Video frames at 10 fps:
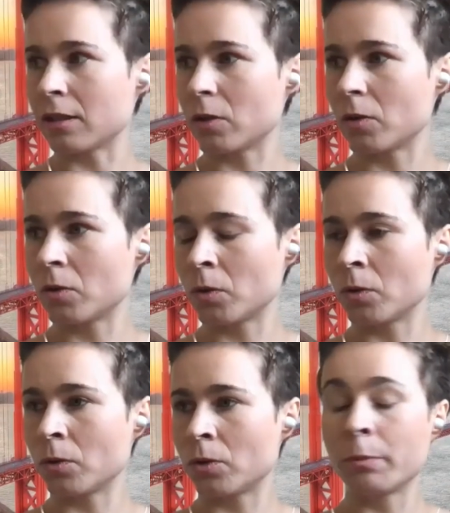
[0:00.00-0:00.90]

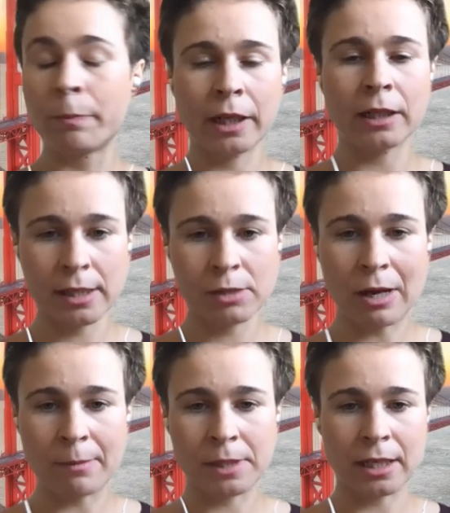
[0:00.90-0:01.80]
who built his
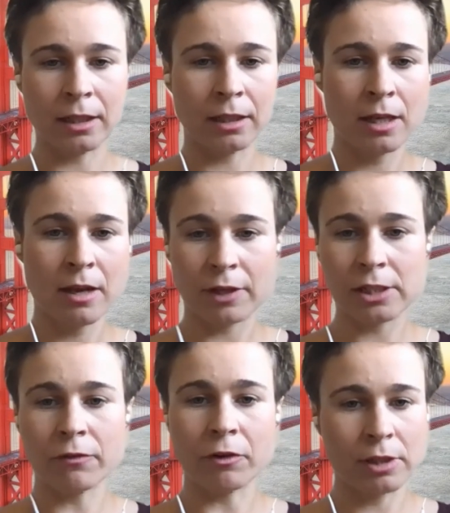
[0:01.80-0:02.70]
website. First
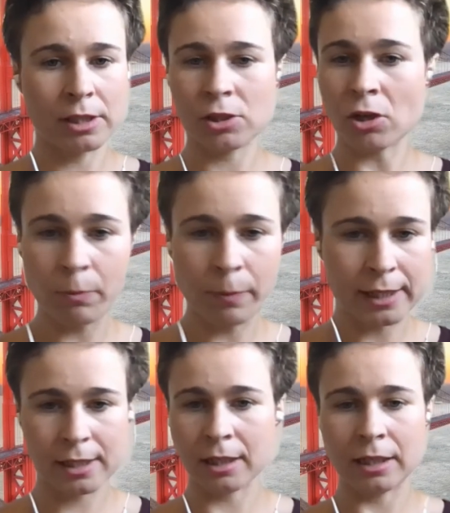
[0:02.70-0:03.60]
of all, it's so
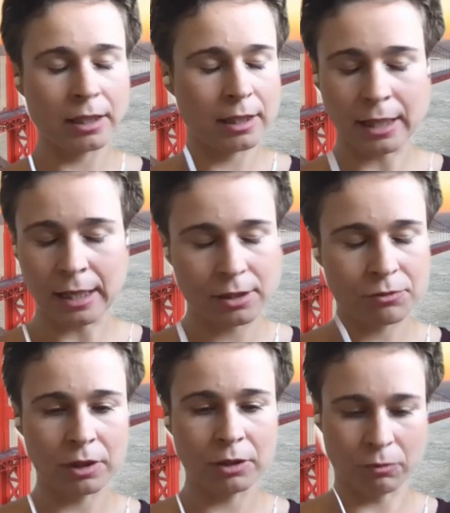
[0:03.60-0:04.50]
basic, it doesn't
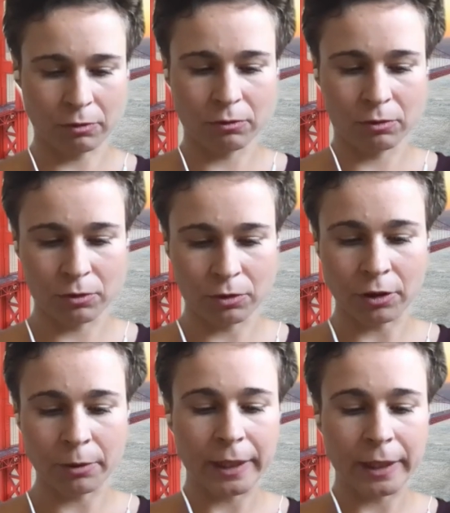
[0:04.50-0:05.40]
really look
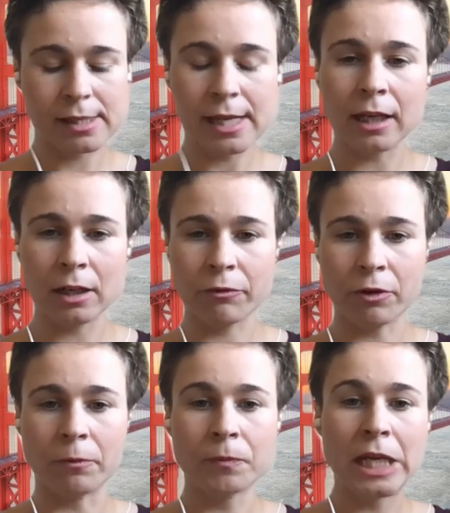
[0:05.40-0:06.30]
good. But second of
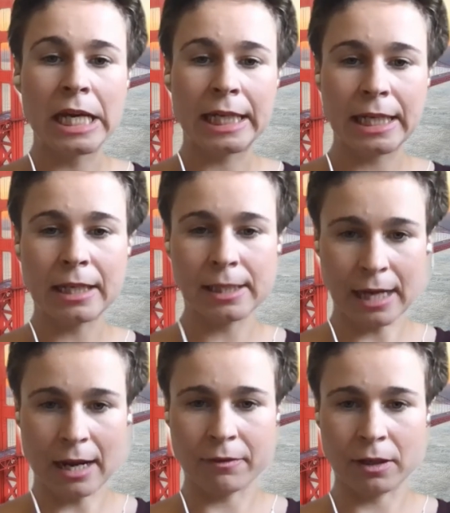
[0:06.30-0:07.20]
all, he
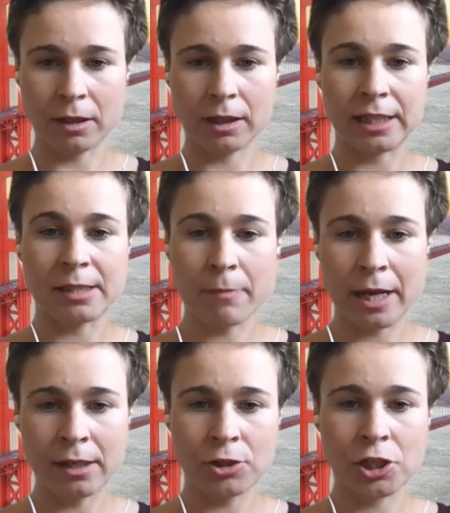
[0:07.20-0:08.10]
discovered this
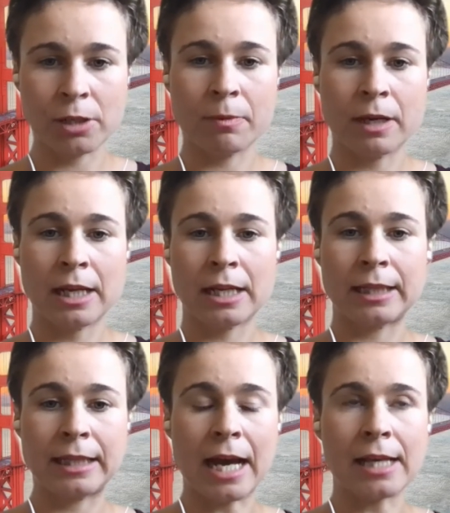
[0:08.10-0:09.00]
MailChimp
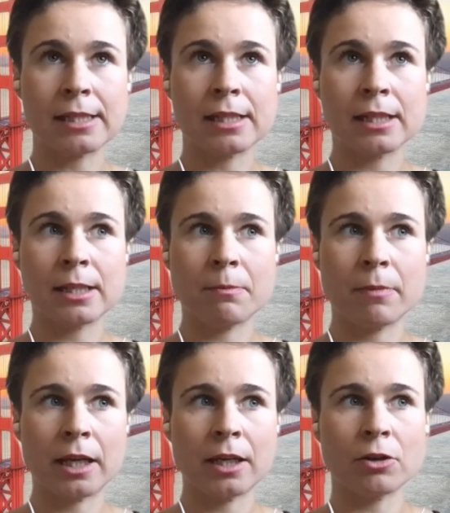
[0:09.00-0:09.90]
doesn't
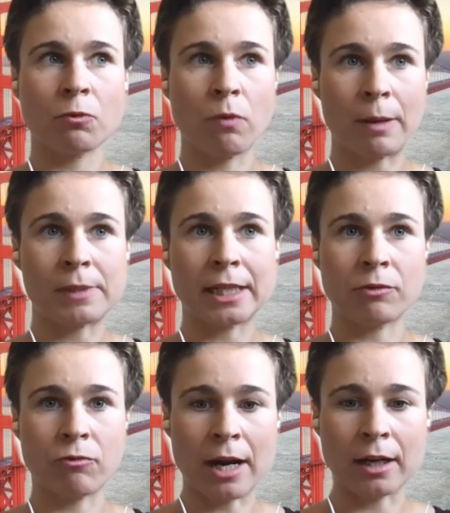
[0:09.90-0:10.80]
make your website
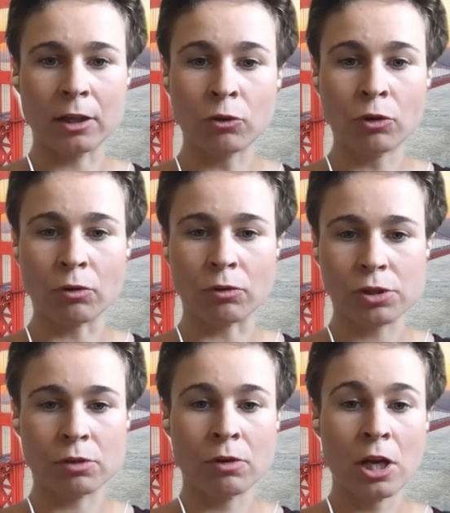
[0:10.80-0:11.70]
rank in Google.
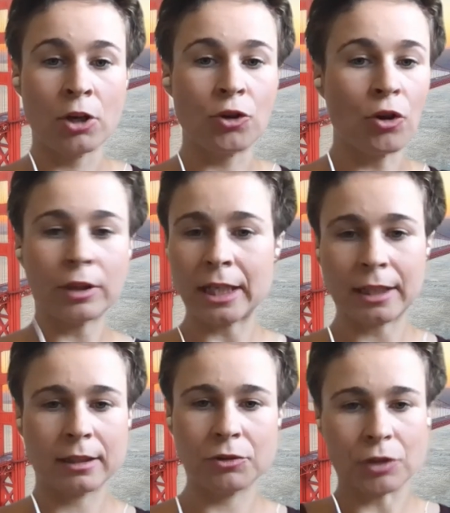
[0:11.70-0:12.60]
So not
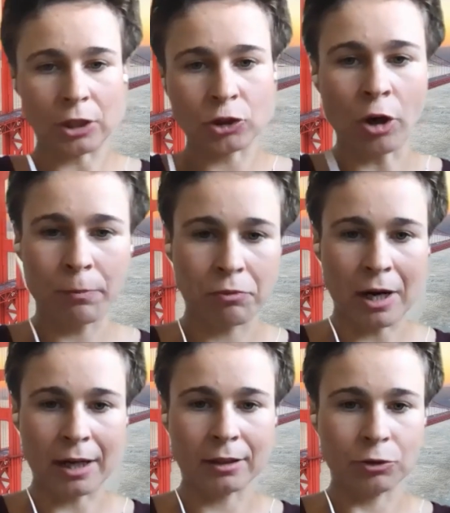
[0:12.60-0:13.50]
that you are top
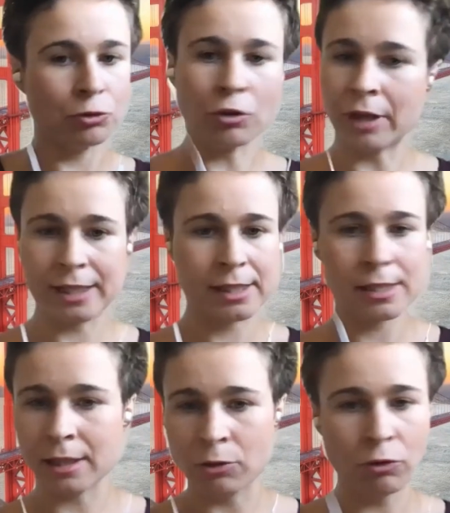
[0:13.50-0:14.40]
rank, you don't
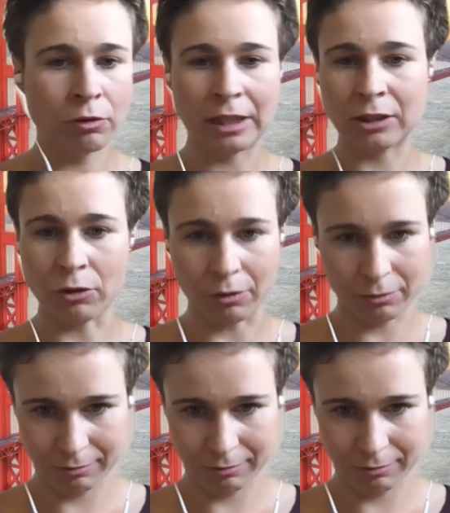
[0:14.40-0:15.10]
exist in Google at all.